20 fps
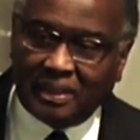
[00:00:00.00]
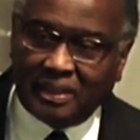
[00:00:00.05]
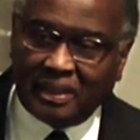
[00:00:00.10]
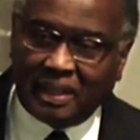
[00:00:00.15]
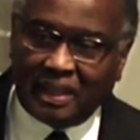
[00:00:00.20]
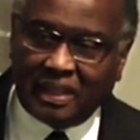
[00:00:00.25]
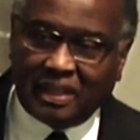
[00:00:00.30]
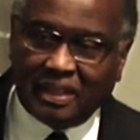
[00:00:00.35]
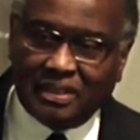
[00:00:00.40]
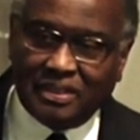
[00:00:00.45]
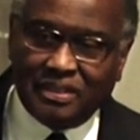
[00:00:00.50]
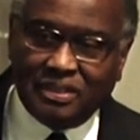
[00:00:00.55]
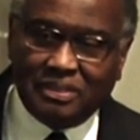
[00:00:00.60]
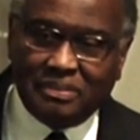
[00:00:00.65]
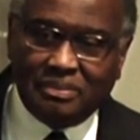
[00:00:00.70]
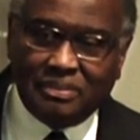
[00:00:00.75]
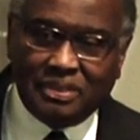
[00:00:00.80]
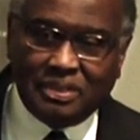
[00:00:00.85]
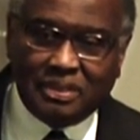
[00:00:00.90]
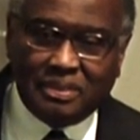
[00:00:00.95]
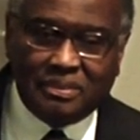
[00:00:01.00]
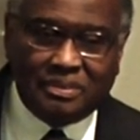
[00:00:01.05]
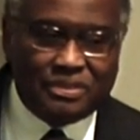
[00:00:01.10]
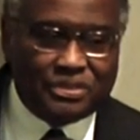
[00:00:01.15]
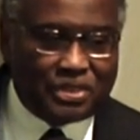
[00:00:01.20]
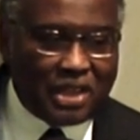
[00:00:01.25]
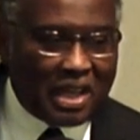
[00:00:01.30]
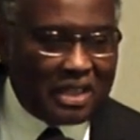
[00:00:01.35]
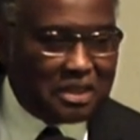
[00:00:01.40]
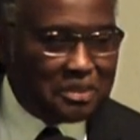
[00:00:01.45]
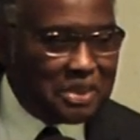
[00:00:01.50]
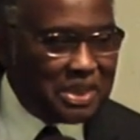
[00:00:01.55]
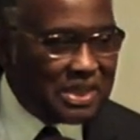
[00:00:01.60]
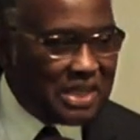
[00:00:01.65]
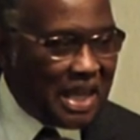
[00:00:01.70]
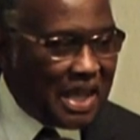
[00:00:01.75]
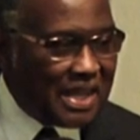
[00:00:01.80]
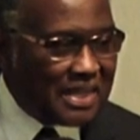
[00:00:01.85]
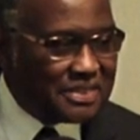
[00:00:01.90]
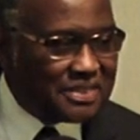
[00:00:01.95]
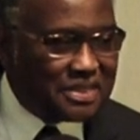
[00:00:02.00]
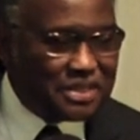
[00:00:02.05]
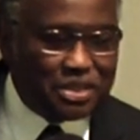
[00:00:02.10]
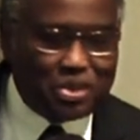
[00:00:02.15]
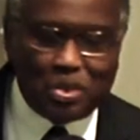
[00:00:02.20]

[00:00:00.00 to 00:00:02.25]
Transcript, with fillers: They can try to be nice and